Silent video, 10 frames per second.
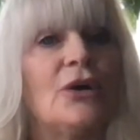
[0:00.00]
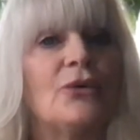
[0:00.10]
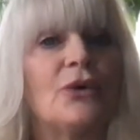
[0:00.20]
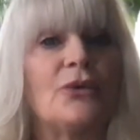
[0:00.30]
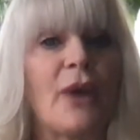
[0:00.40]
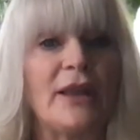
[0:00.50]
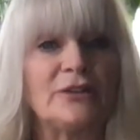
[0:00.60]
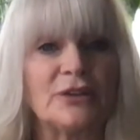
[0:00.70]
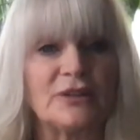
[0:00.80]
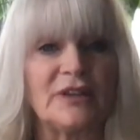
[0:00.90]
Rude
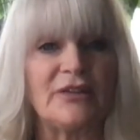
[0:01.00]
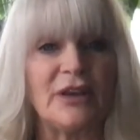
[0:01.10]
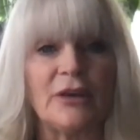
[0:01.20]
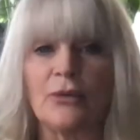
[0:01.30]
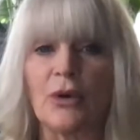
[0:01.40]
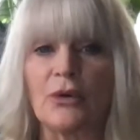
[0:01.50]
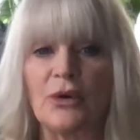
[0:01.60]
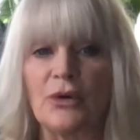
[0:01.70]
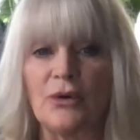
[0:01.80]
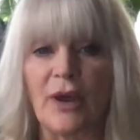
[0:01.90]
Rangers TV,
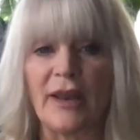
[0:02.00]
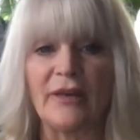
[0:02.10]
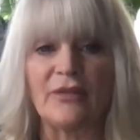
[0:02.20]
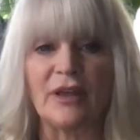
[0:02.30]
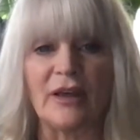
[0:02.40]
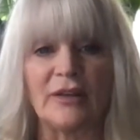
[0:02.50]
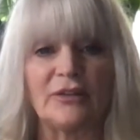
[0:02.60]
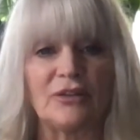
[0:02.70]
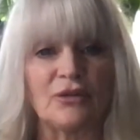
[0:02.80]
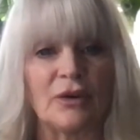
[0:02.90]
Roku, any of the
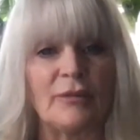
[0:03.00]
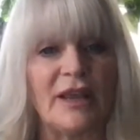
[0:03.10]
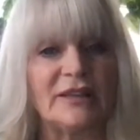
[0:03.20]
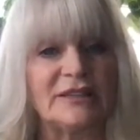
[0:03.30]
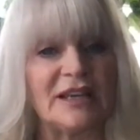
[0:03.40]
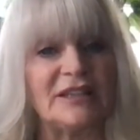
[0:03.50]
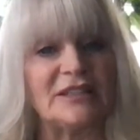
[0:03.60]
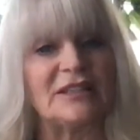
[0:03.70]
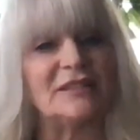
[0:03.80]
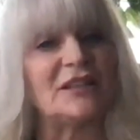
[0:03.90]
streaming
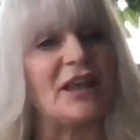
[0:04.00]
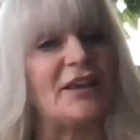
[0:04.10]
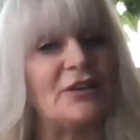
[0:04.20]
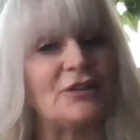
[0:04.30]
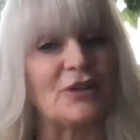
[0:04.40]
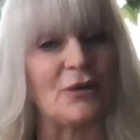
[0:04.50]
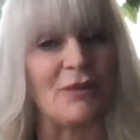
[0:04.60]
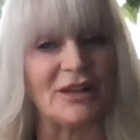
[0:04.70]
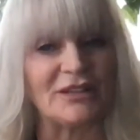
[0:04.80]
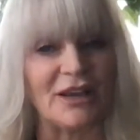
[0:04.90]
stations. Thank you so
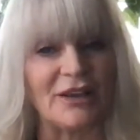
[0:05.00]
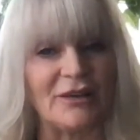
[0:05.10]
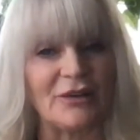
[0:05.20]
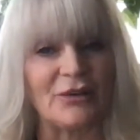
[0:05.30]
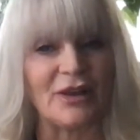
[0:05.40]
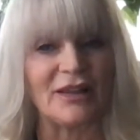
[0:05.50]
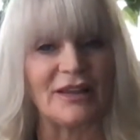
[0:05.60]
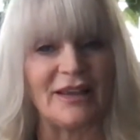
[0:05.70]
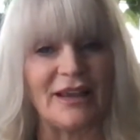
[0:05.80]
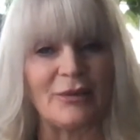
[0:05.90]
much. I
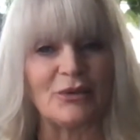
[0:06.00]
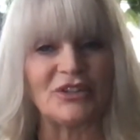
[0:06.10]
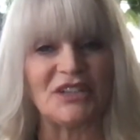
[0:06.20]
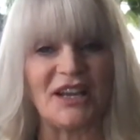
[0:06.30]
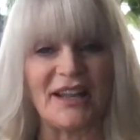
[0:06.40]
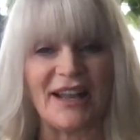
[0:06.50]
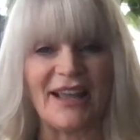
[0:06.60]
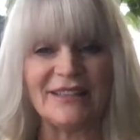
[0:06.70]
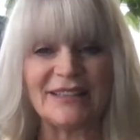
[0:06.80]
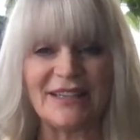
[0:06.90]
greatly appreciate it.
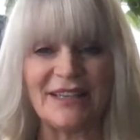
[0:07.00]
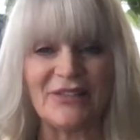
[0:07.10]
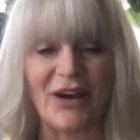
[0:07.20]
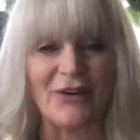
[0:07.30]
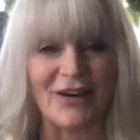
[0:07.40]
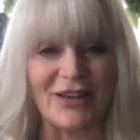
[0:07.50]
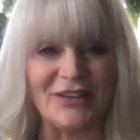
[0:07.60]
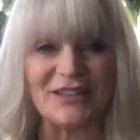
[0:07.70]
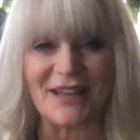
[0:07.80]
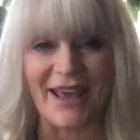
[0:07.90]
Hey, Steve, how are you
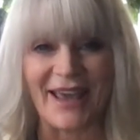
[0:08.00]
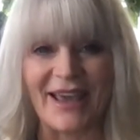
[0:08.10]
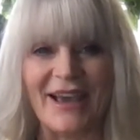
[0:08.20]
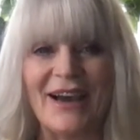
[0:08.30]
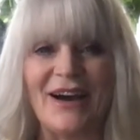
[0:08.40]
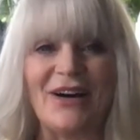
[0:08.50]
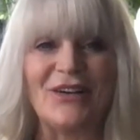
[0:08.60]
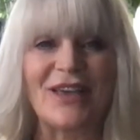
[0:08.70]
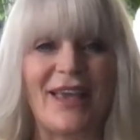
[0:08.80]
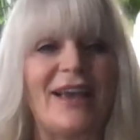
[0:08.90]
today?
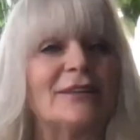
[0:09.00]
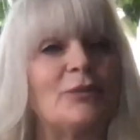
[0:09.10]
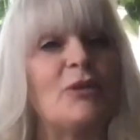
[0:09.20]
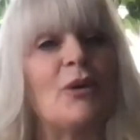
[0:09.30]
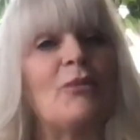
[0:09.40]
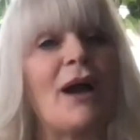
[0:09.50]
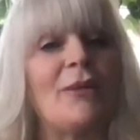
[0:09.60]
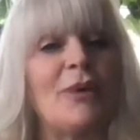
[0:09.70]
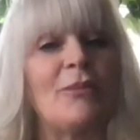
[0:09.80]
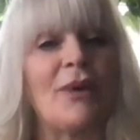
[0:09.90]
Okay, as people
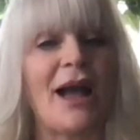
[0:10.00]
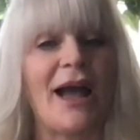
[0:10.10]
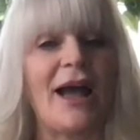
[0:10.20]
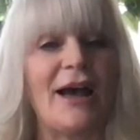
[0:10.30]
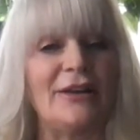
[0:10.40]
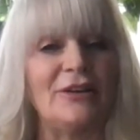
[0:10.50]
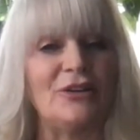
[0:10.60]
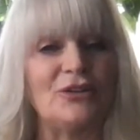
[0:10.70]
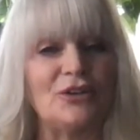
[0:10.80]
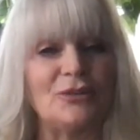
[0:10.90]
pop up on
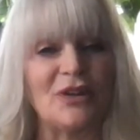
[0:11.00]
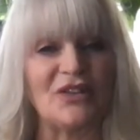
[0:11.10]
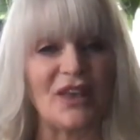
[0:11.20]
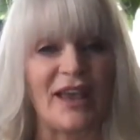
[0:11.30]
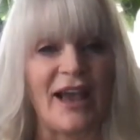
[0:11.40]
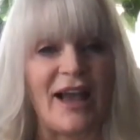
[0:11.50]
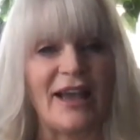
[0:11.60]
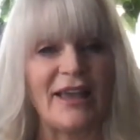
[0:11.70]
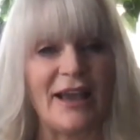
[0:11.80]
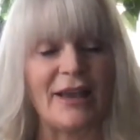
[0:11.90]
YouTube and say
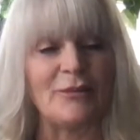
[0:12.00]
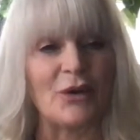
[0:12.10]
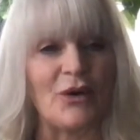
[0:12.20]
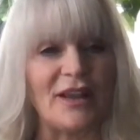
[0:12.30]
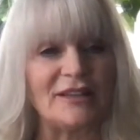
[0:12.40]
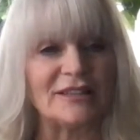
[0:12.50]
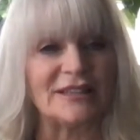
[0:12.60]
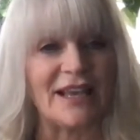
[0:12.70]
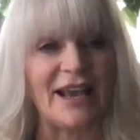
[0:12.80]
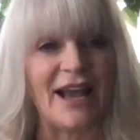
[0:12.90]
hi, I'm going to
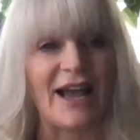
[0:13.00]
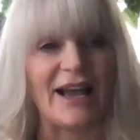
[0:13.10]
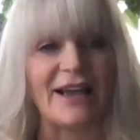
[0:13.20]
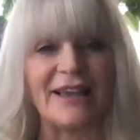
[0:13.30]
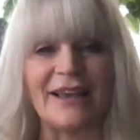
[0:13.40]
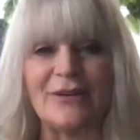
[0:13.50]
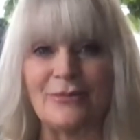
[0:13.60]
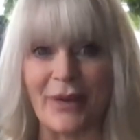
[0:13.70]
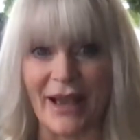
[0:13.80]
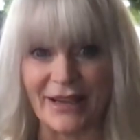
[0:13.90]
say hi
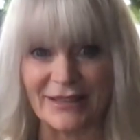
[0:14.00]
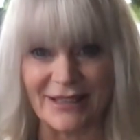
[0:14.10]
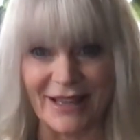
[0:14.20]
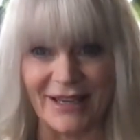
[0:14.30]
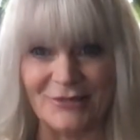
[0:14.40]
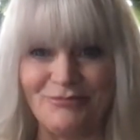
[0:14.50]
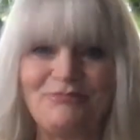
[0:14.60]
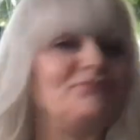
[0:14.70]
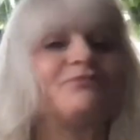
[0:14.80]
back to them.